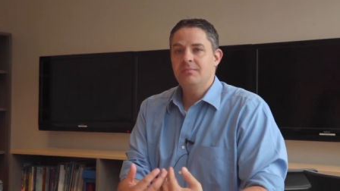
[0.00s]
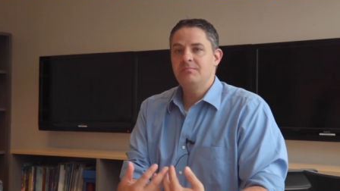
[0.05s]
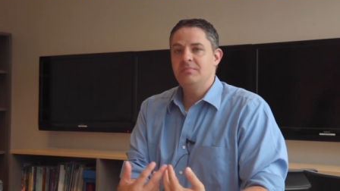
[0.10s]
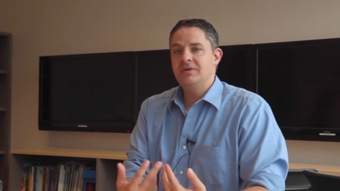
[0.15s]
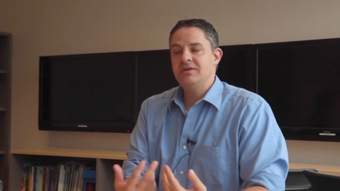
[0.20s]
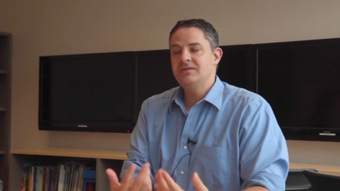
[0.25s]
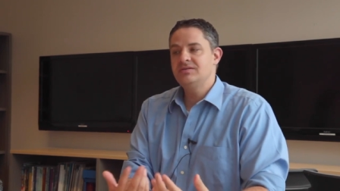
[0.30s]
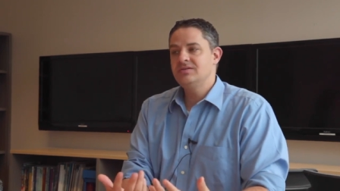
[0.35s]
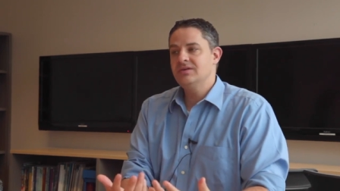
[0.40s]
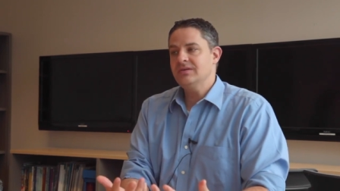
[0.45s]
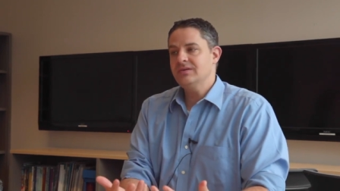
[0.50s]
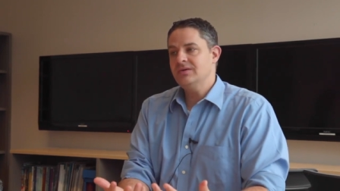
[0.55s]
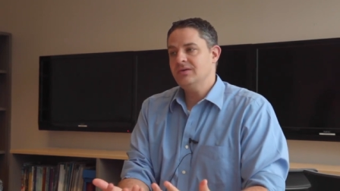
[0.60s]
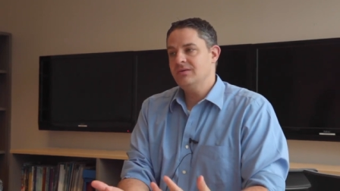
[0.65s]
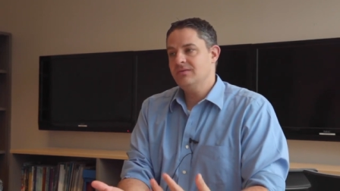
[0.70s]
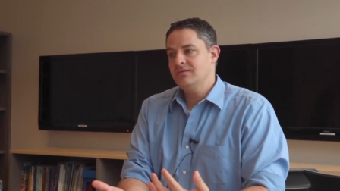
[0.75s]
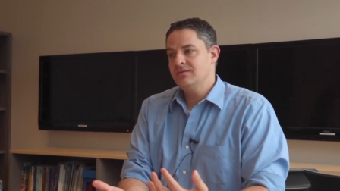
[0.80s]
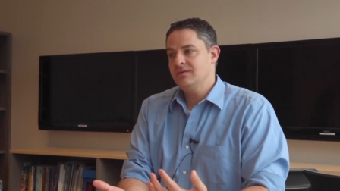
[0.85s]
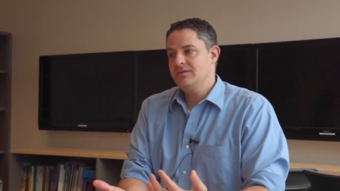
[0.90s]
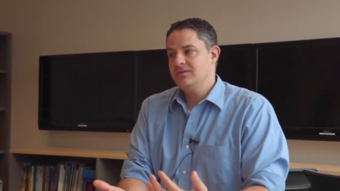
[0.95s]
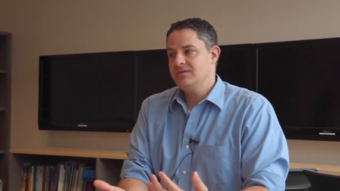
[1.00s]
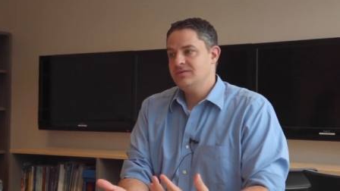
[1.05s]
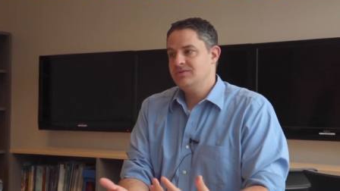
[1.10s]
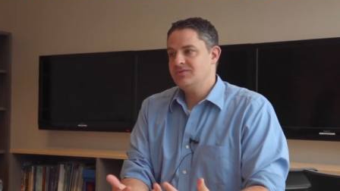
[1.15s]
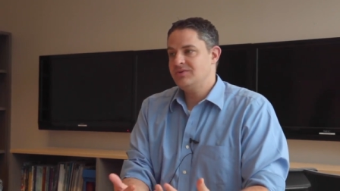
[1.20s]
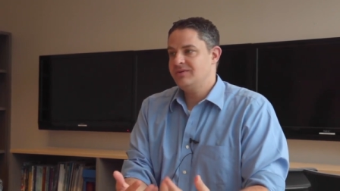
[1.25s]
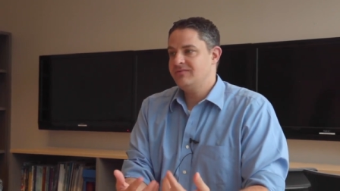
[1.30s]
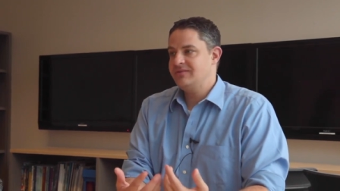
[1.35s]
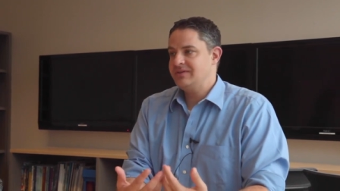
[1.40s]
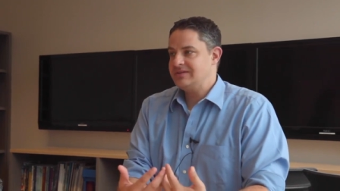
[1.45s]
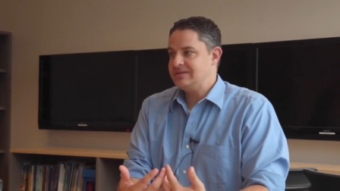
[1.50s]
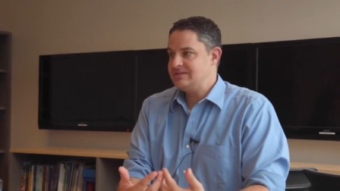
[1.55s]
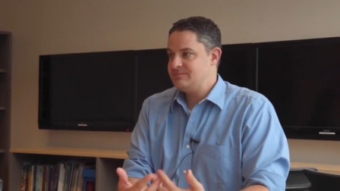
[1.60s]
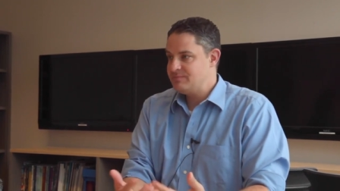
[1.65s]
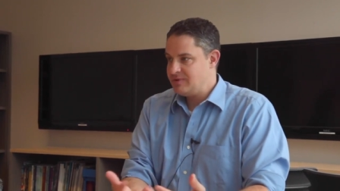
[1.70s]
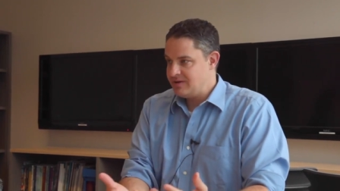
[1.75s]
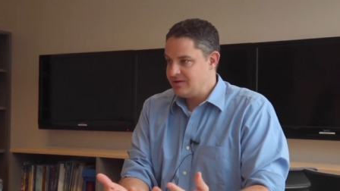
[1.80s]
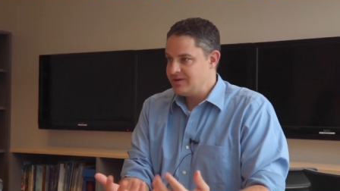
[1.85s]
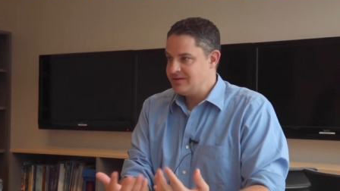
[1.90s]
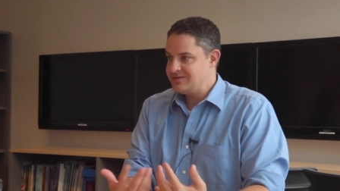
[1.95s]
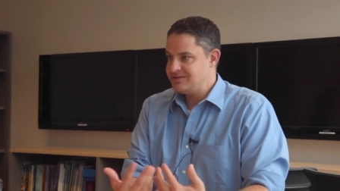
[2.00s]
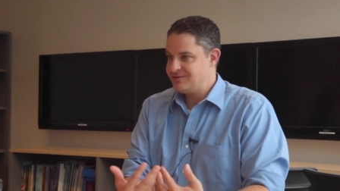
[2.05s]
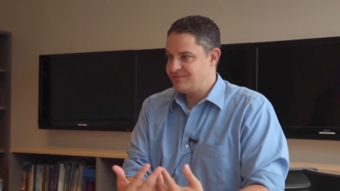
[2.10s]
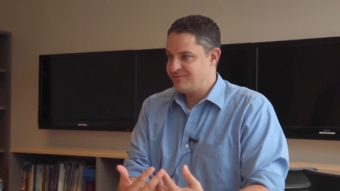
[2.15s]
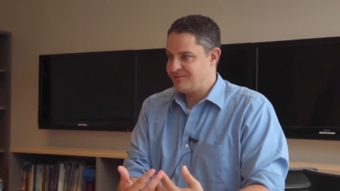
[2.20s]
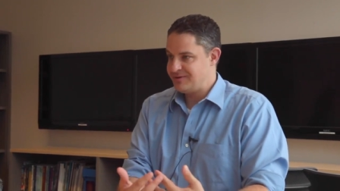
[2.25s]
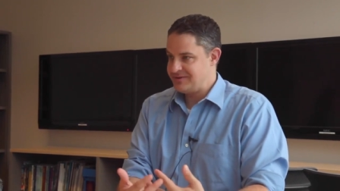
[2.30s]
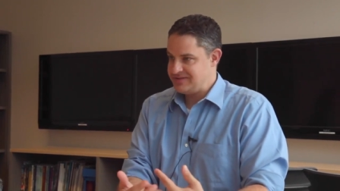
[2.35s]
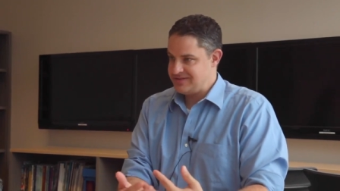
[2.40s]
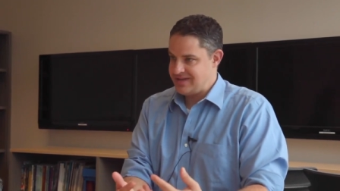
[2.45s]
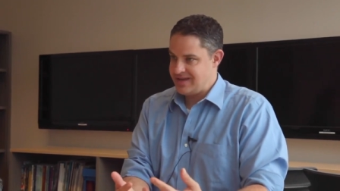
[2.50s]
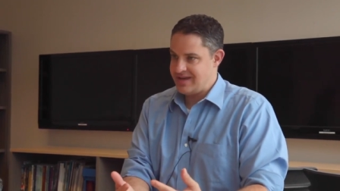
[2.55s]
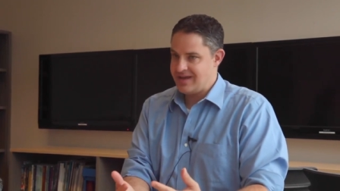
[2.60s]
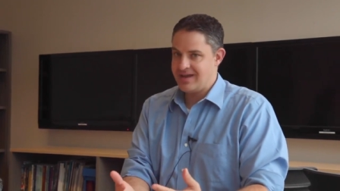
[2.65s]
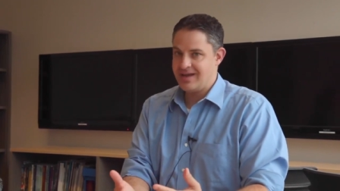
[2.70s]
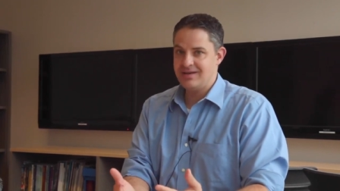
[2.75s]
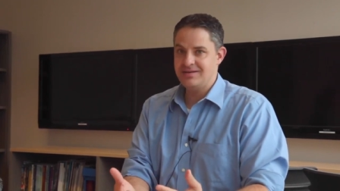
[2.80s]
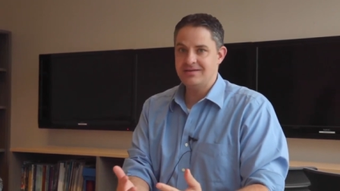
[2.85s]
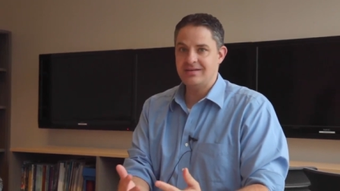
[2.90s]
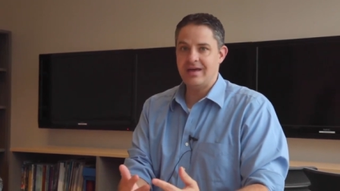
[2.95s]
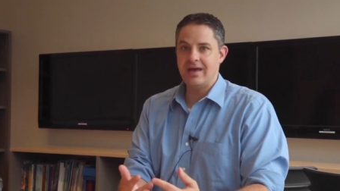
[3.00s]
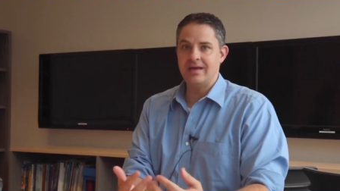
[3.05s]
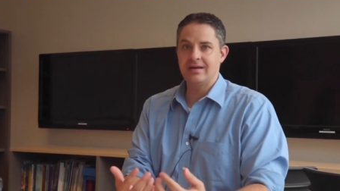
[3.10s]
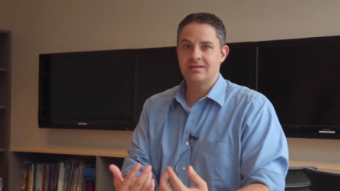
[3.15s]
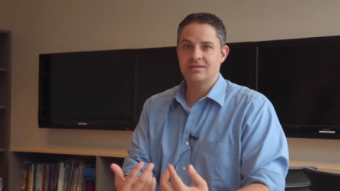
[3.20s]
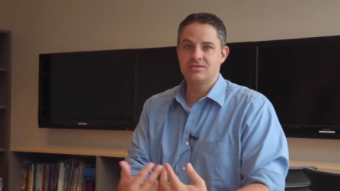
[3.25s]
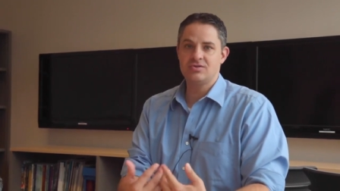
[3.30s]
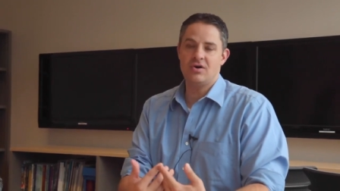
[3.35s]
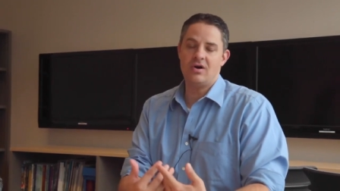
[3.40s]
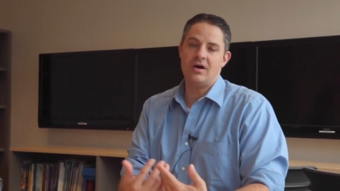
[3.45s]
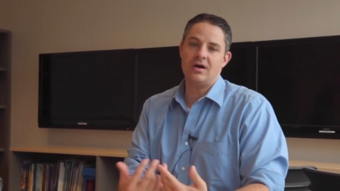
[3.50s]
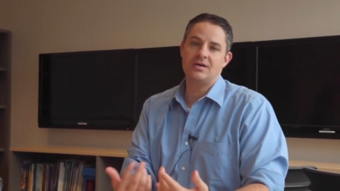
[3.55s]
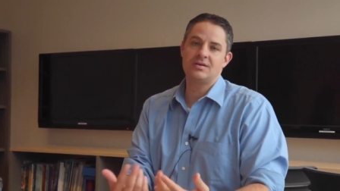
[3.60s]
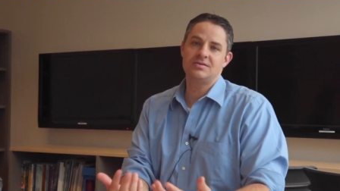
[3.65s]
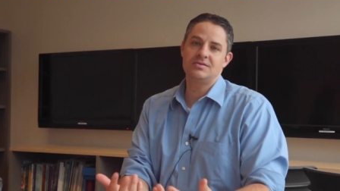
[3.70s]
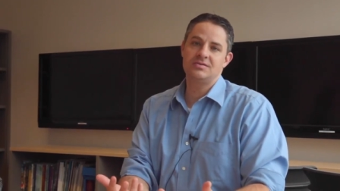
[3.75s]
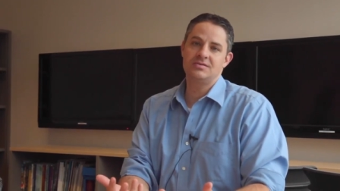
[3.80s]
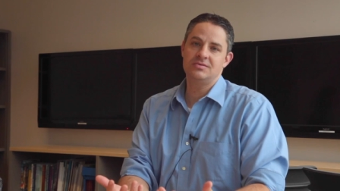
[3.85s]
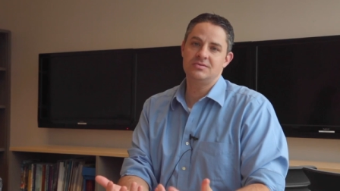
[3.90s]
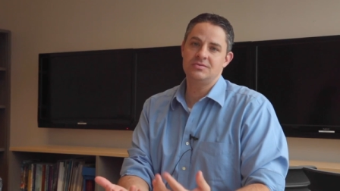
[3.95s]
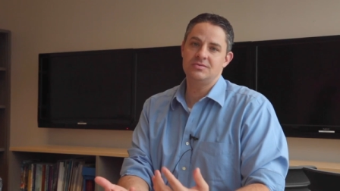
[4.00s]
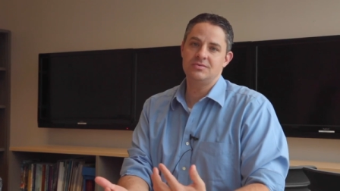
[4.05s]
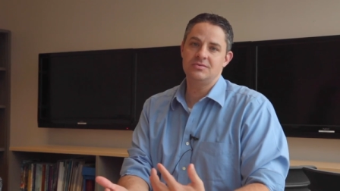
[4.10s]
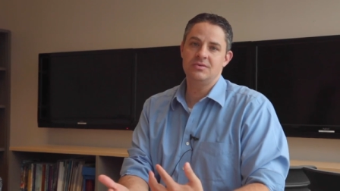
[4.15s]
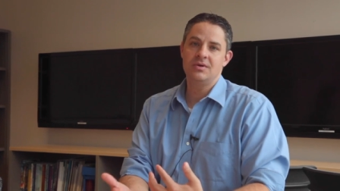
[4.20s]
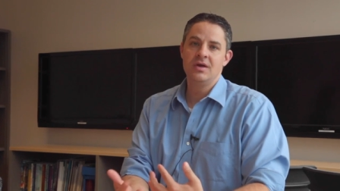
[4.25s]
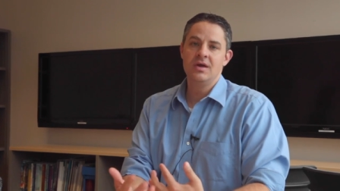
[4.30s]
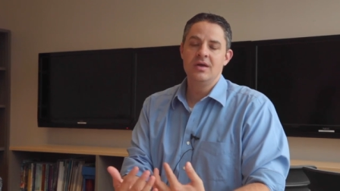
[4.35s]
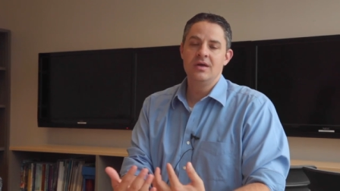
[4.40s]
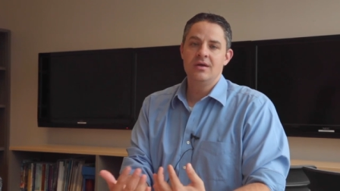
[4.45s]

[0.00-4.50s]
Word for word: but until you you sort of experience it firsthand and talk to